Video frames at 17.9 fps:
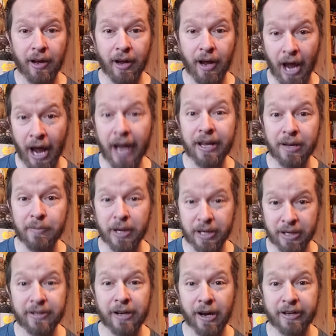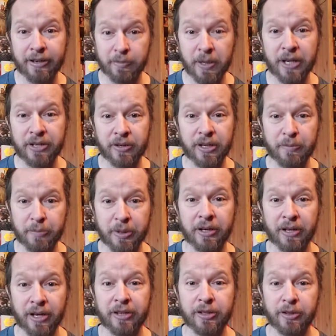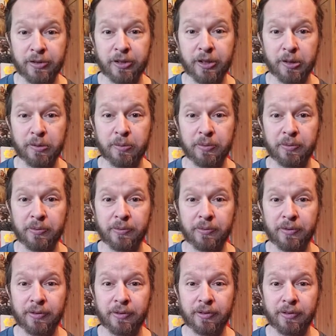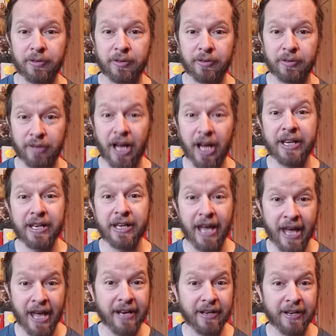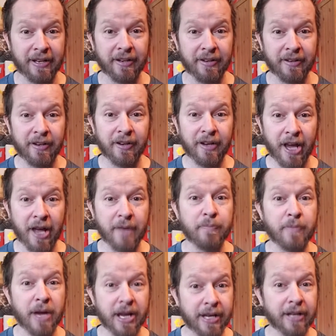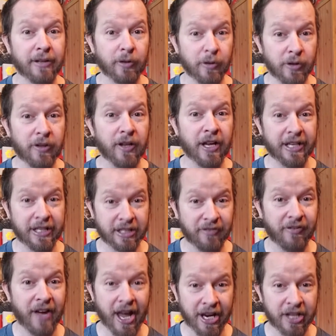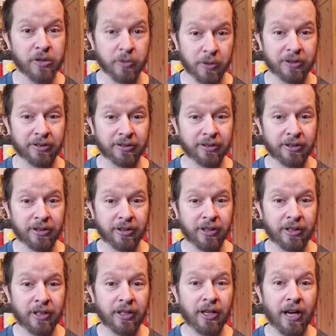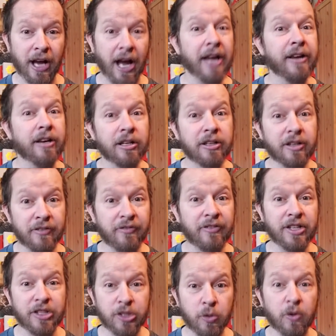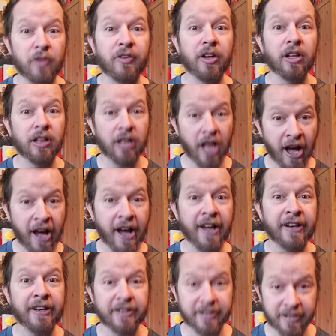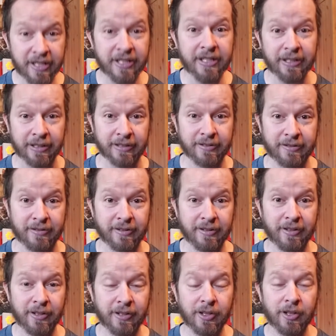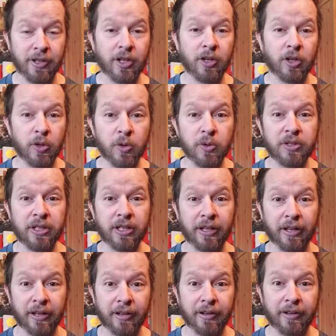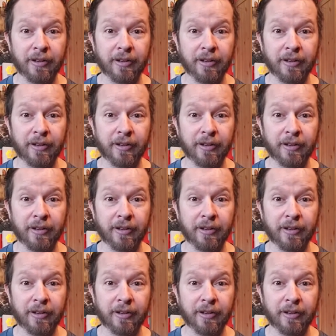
I can make a documentary and put it on YouTube. I can edit it and make it look like it's factual. I could convince you of a lot of things using